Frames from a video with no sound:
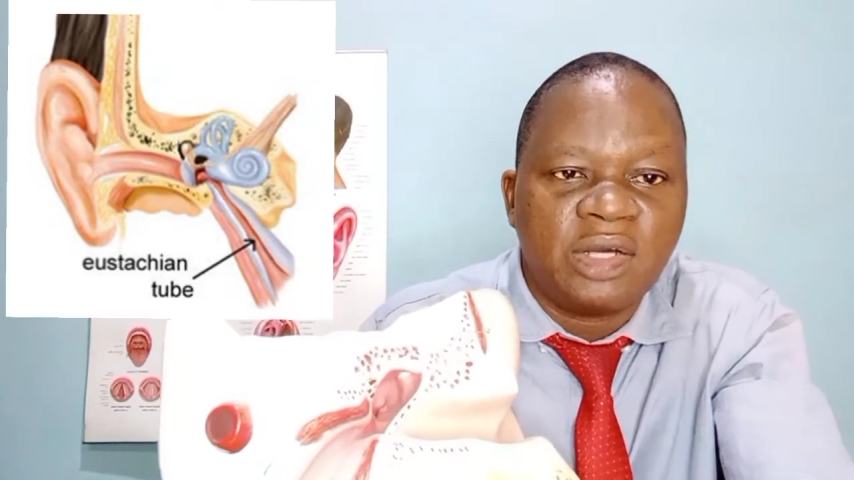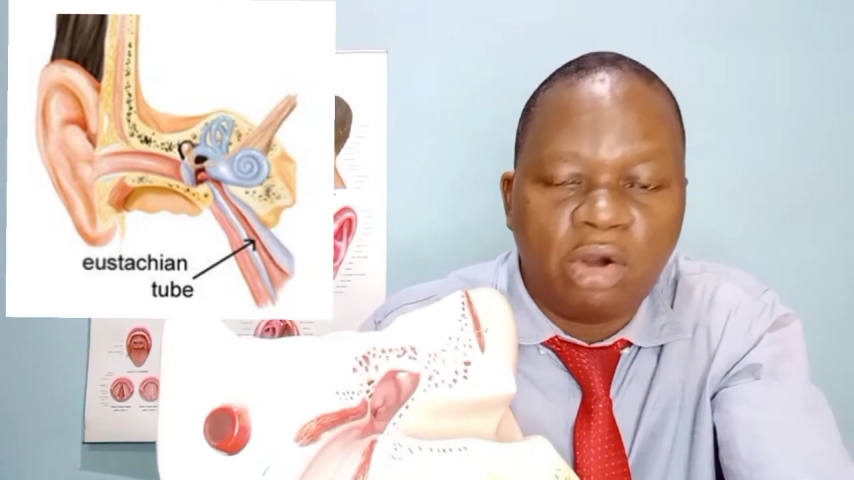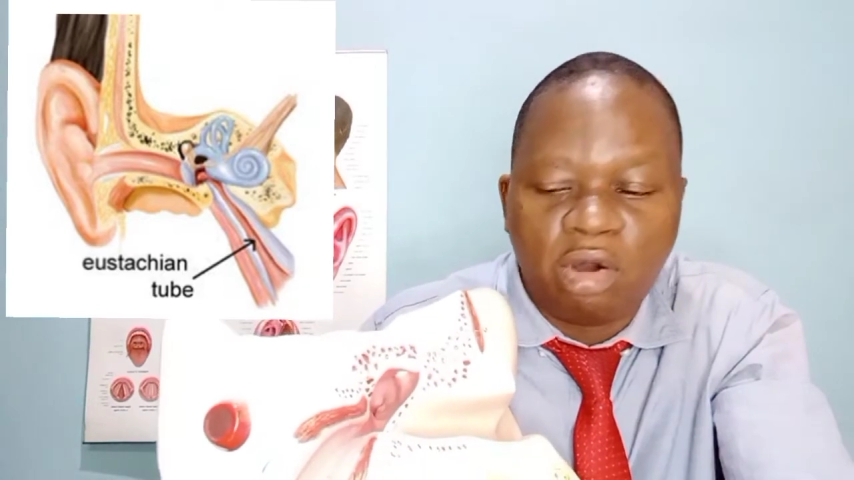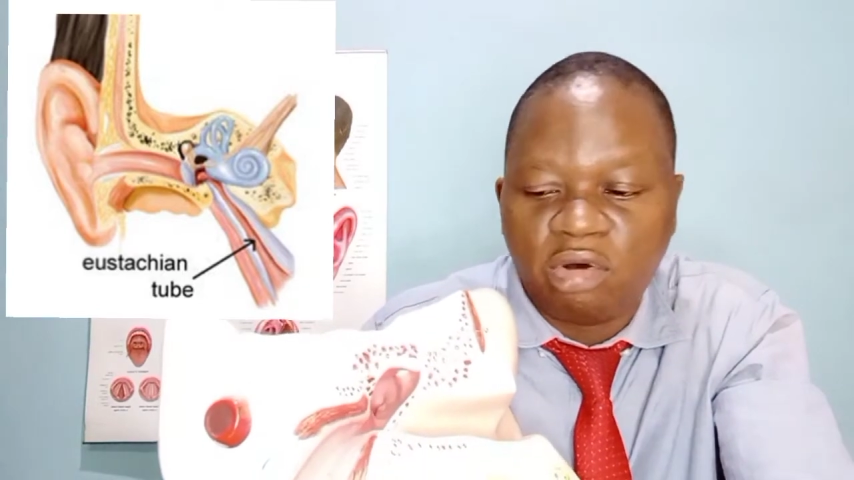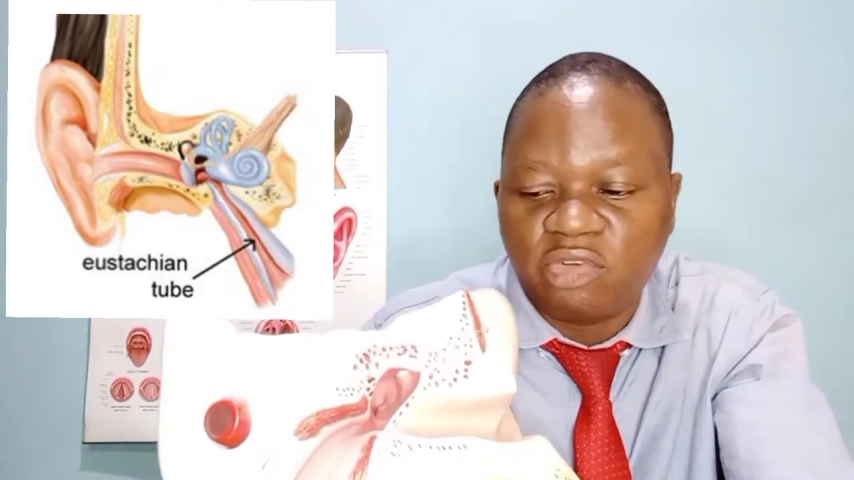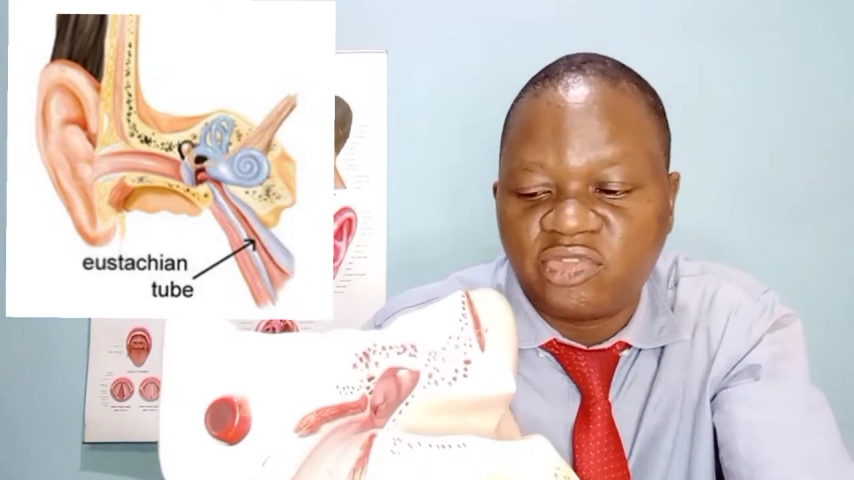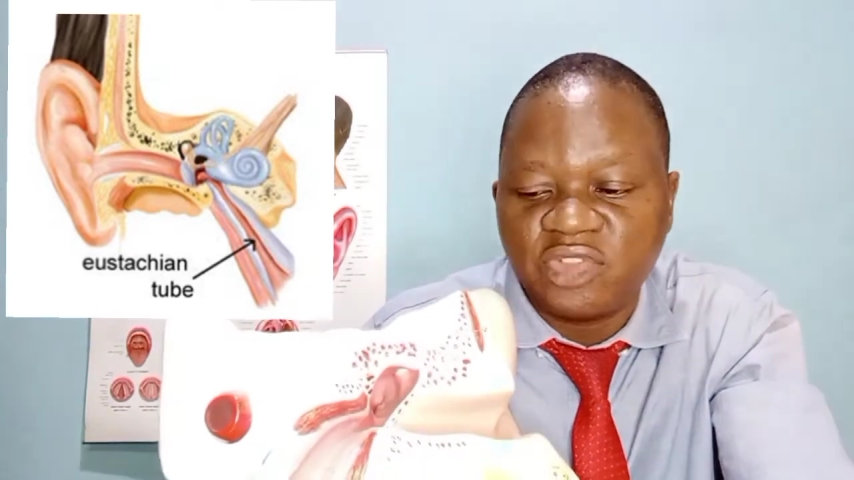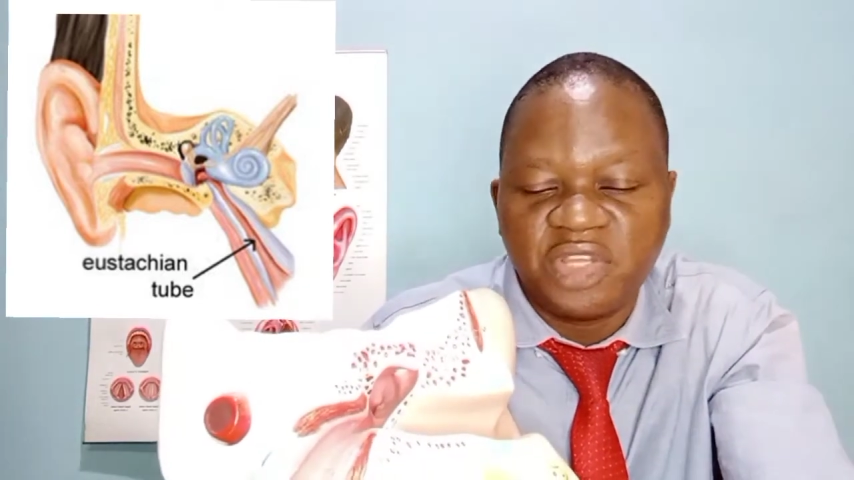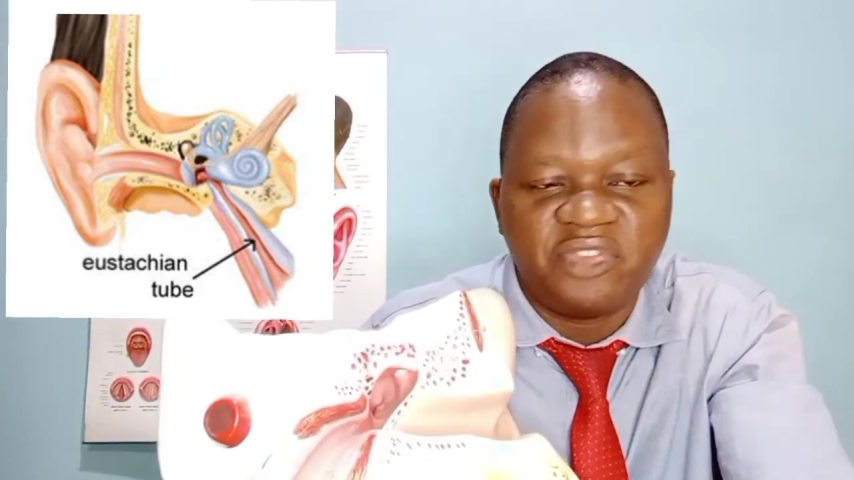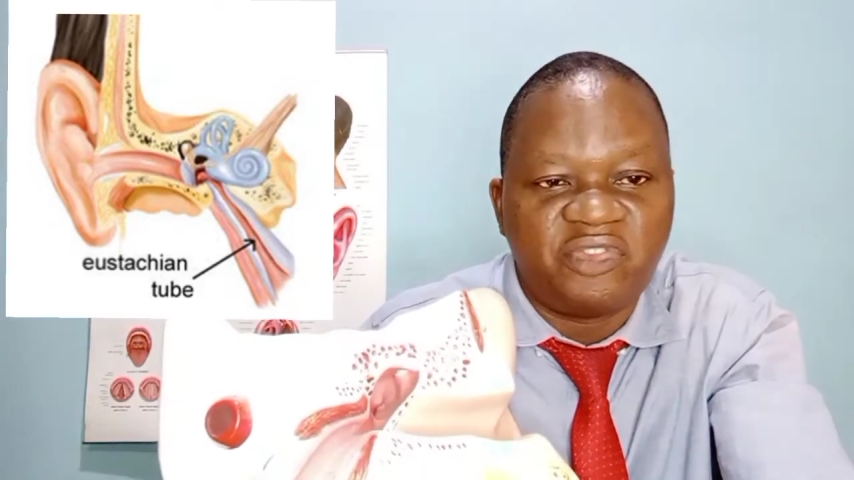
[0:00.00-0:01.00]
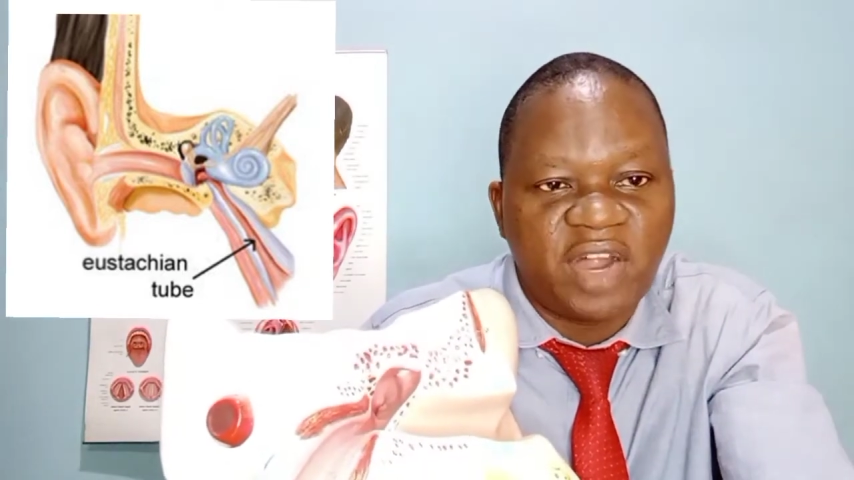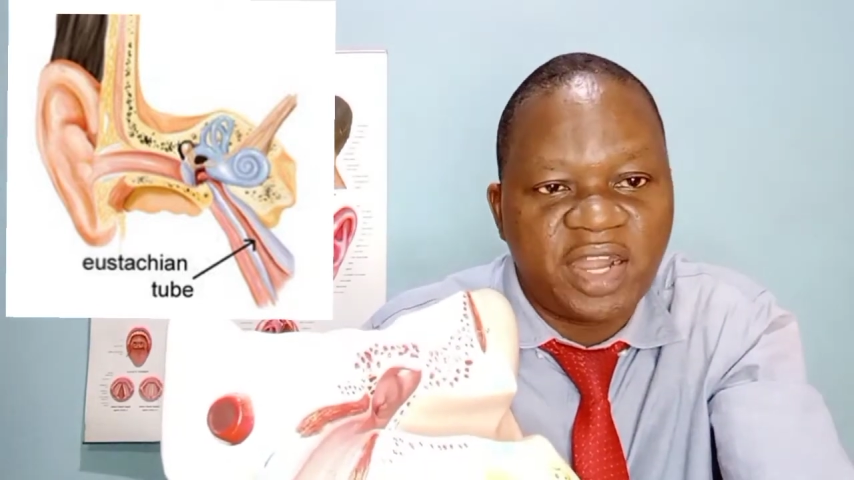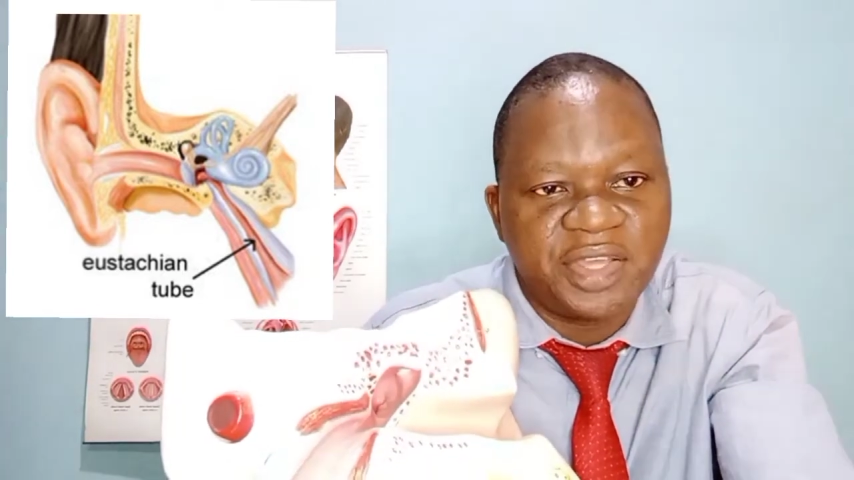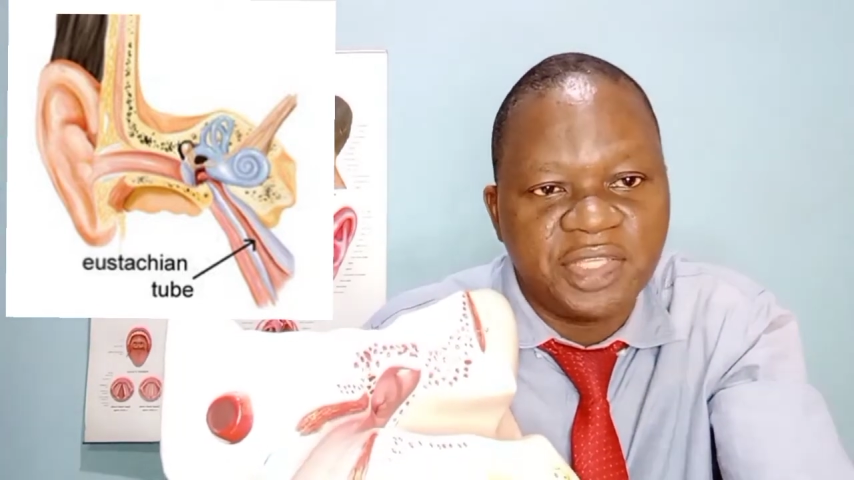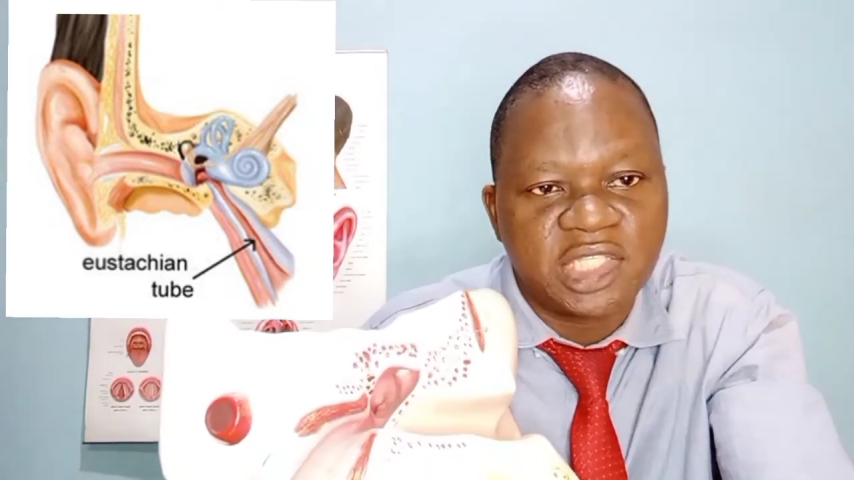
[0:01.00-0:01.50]
of the
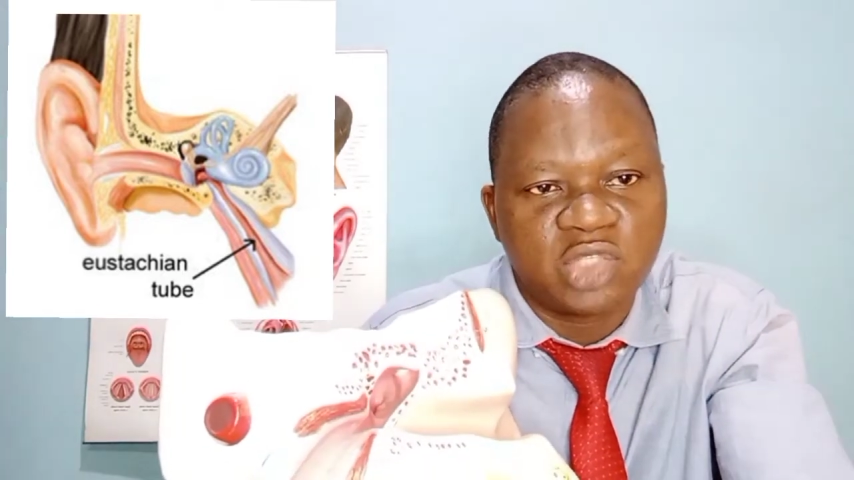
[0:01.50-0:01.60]
pharynx,